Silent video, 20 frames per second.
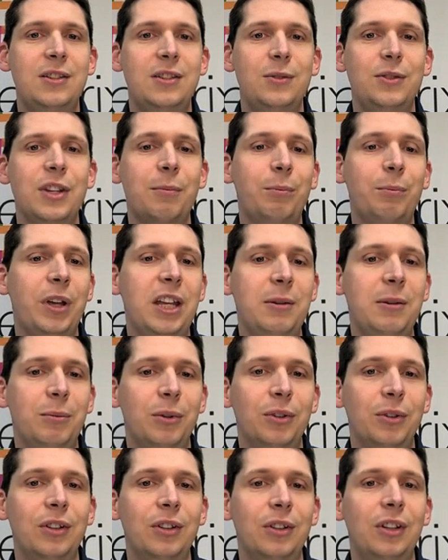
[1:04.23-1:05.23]
it to some
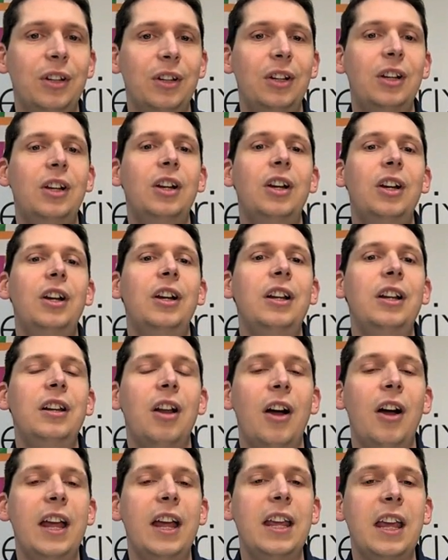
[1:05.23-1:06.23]
people
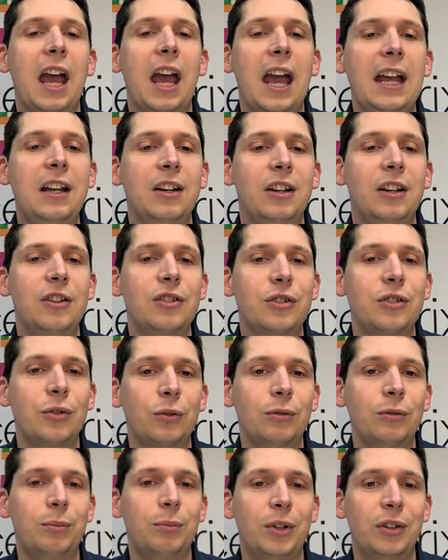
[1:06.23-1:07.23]
like a large
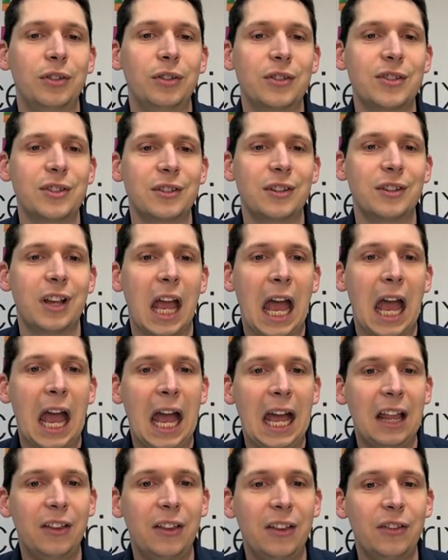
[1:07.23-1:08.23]
toolbox.
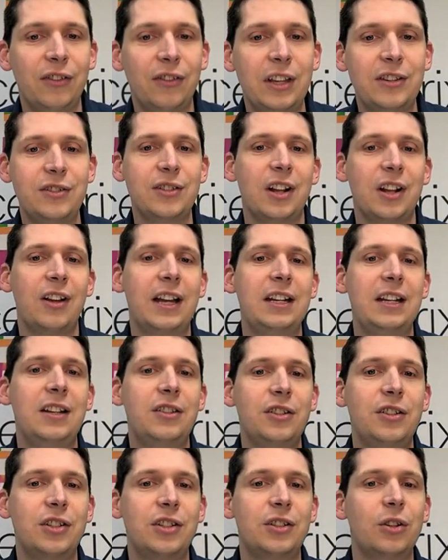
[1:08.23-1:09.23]
And this
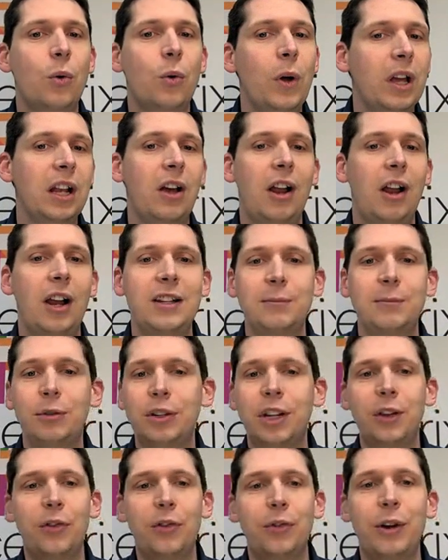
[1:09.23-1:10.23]
slide, I just quickly highlight, I'm
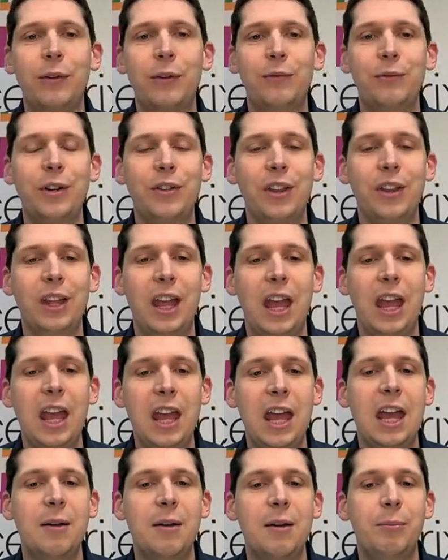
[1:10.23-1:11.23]
not going to go through everything
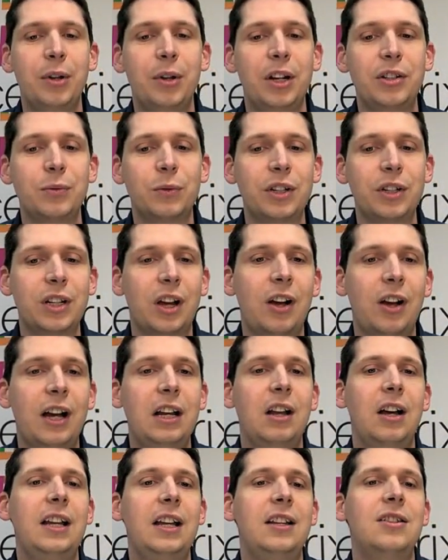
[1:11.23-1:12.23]
here, but I just wanted to
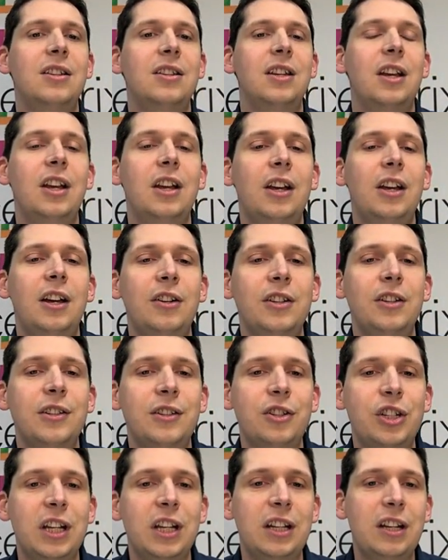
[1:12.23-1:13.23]
highlight
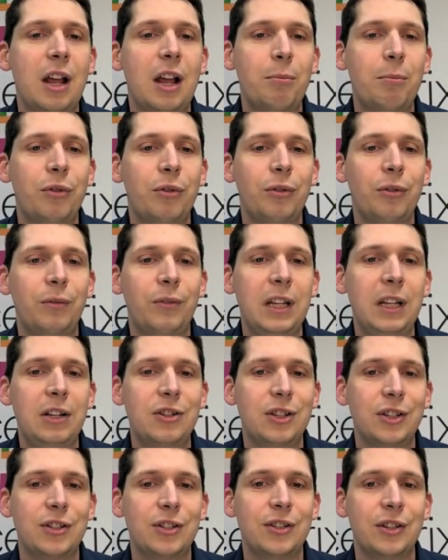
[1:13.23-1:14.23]
just the sheer number of
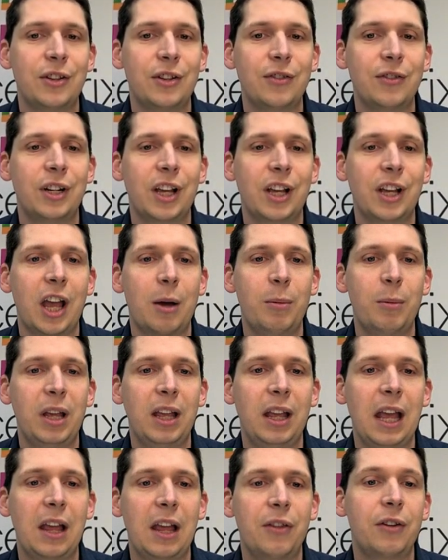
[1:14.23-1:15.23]
features that
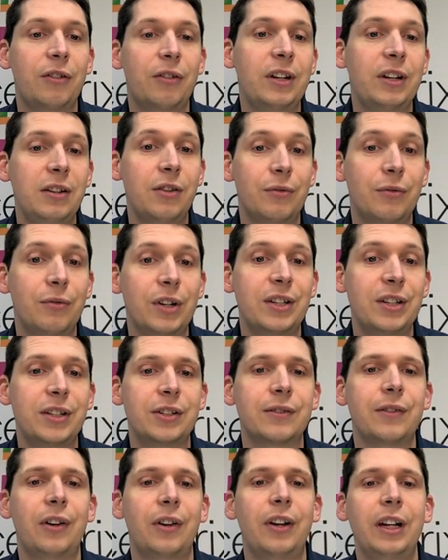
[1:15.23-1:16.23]
are in
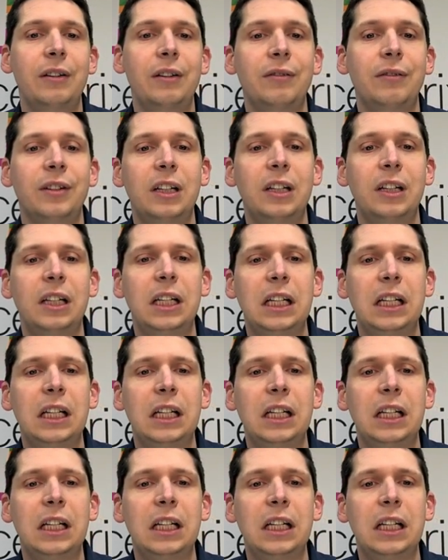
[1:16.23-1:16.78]
365.